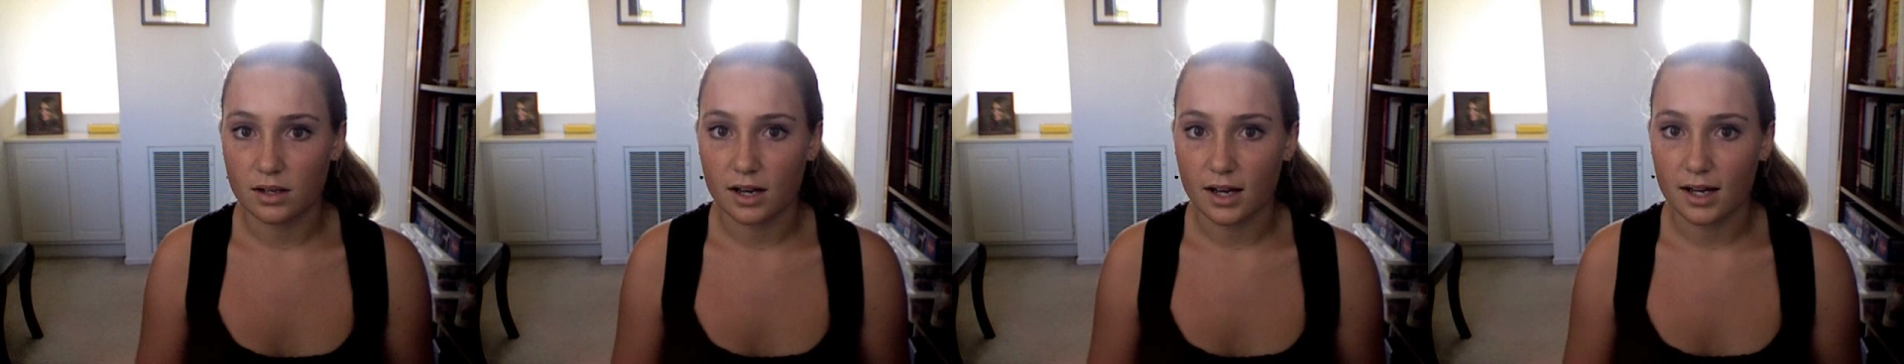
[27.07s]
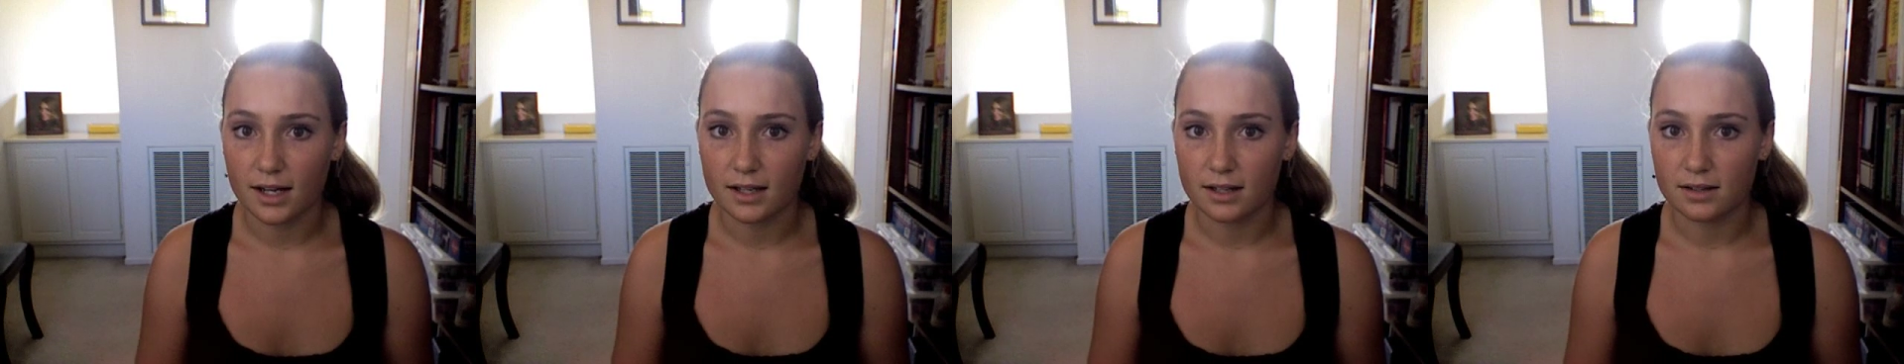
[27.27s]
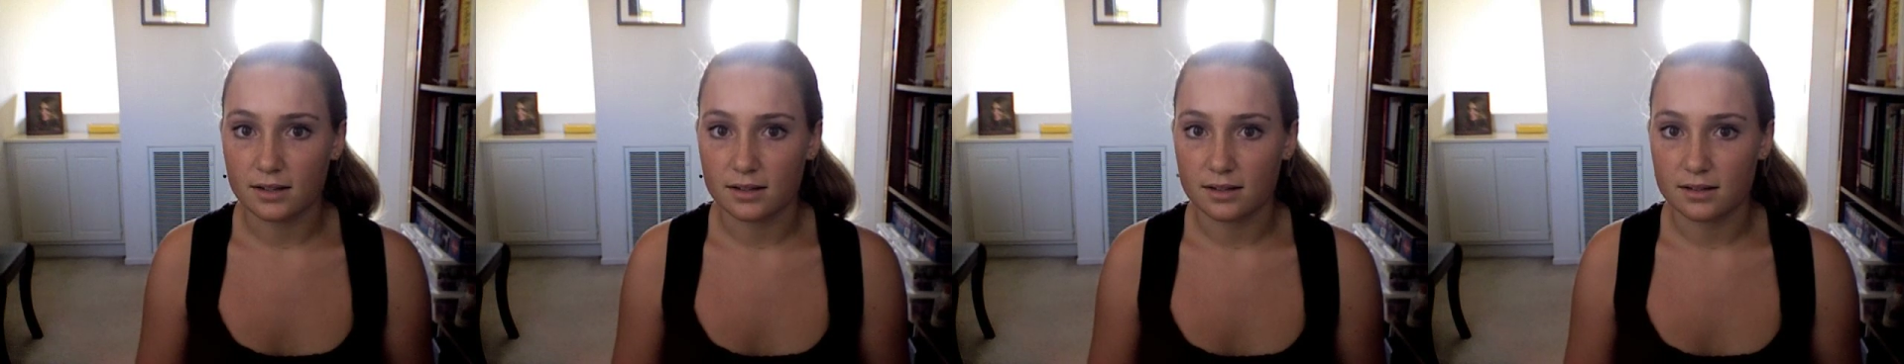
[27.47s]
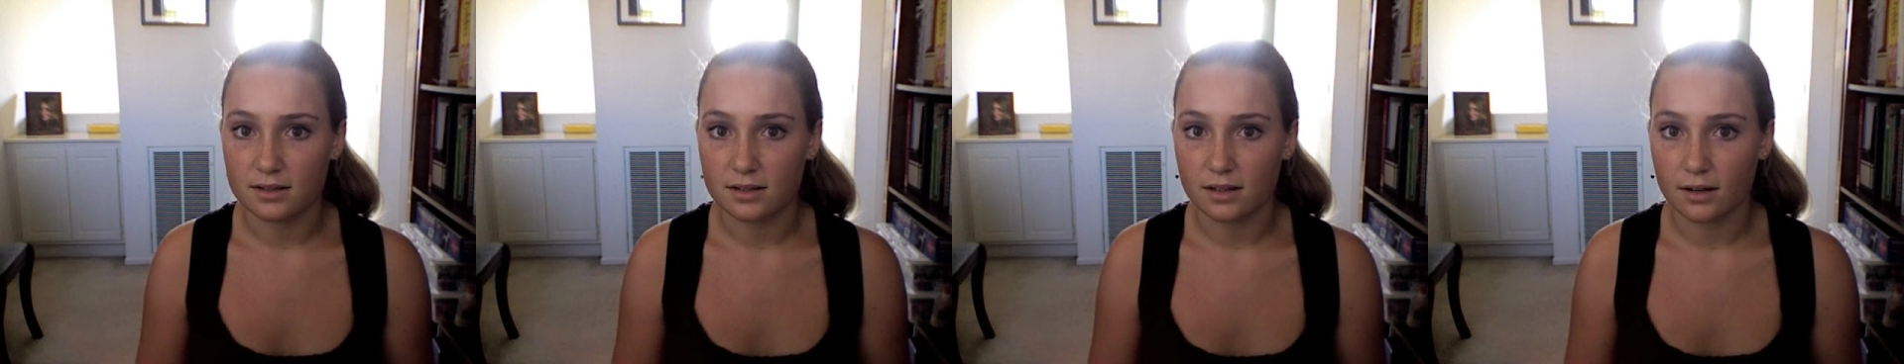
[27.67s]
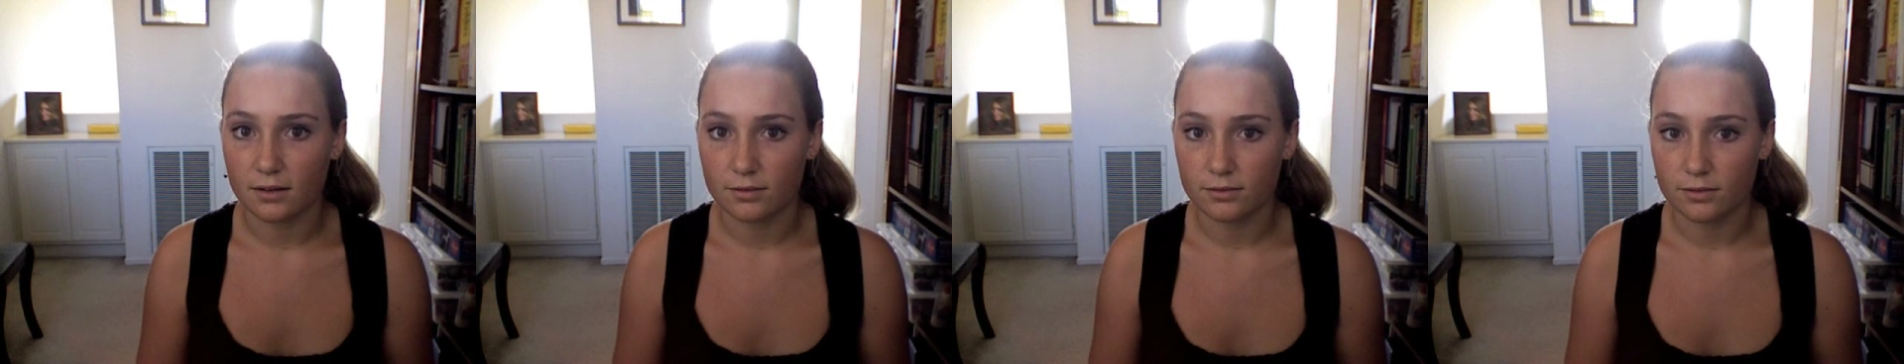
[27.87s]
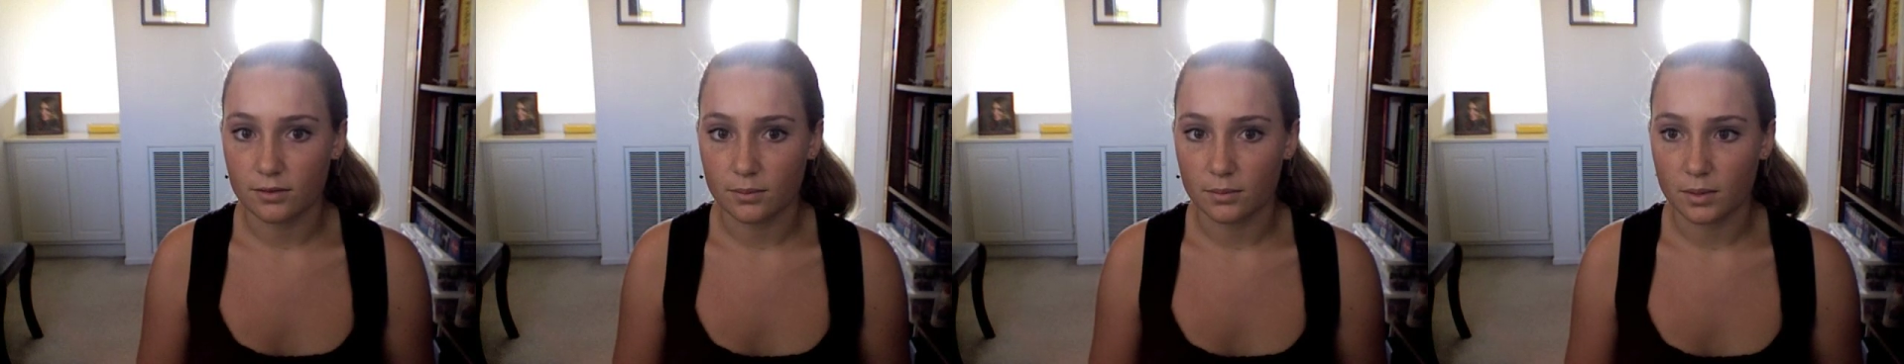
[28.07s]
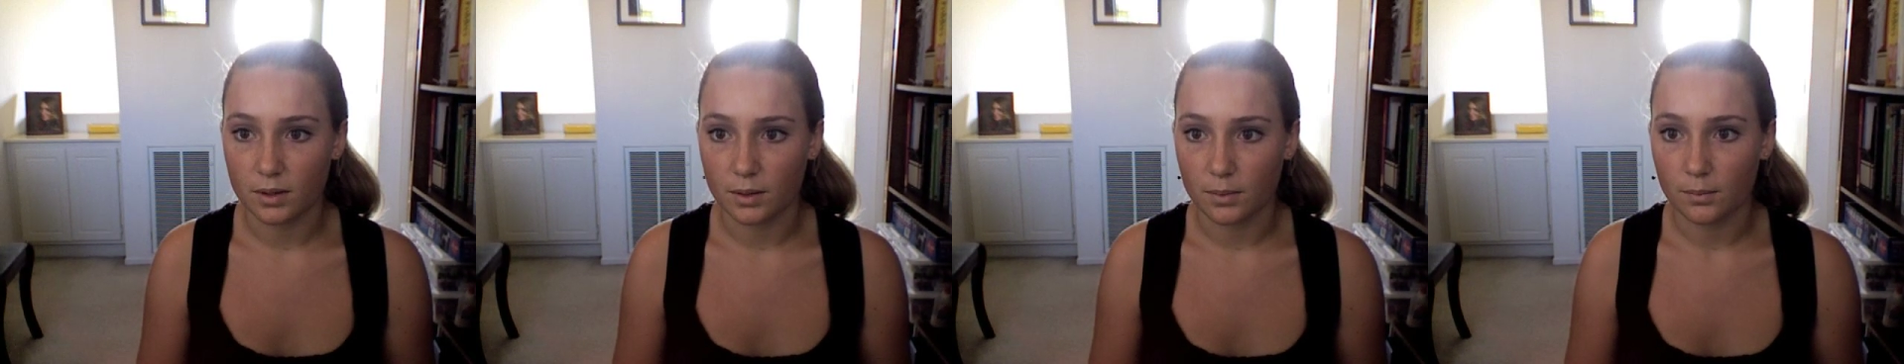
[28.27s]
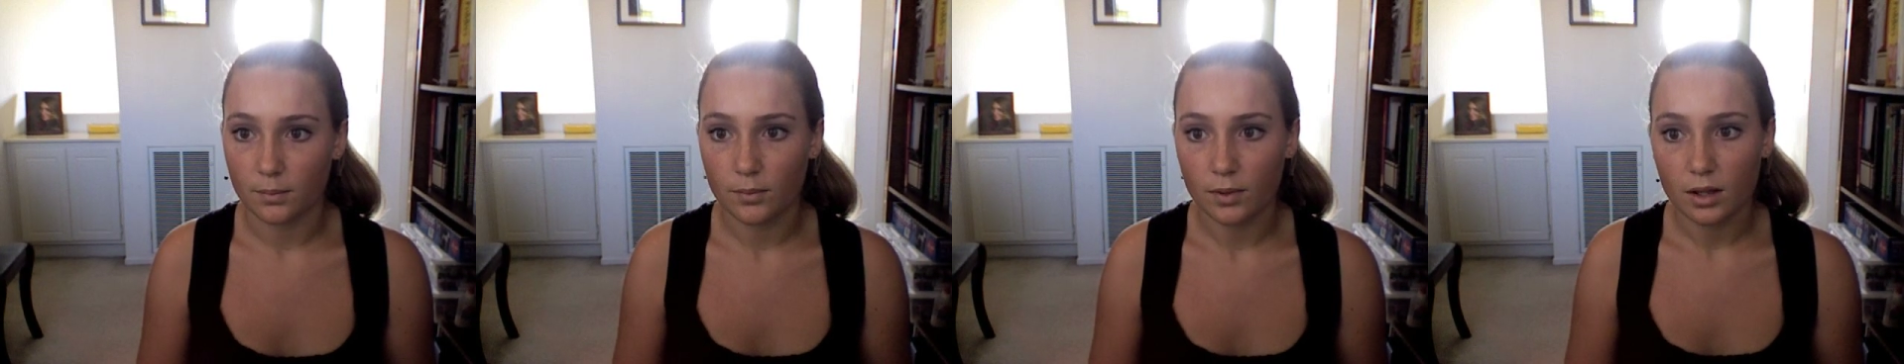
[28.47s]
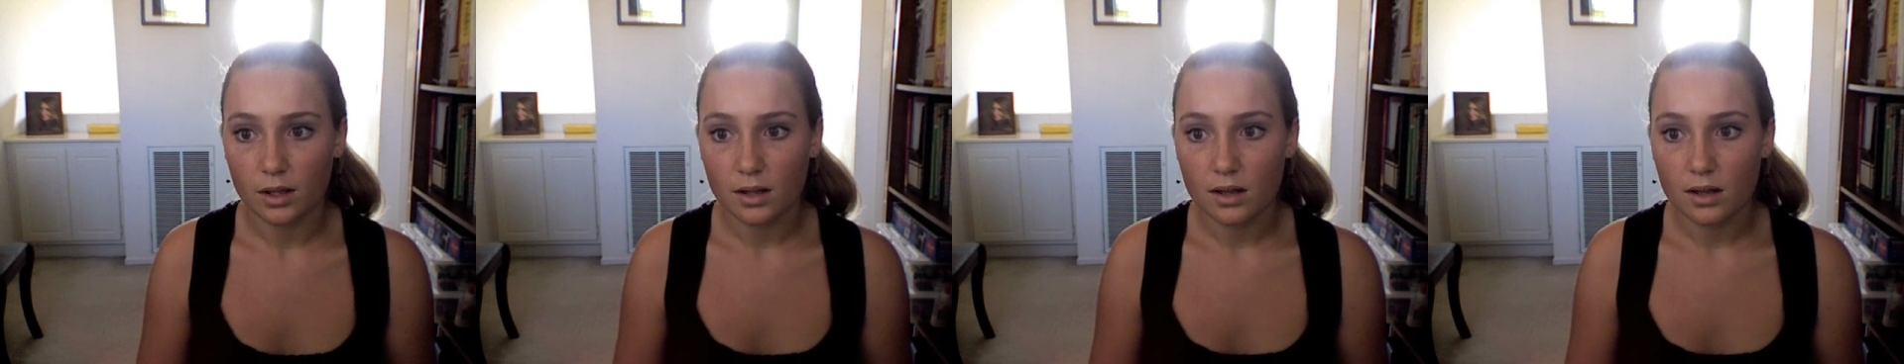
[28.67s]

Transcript: hiding this stuff from him.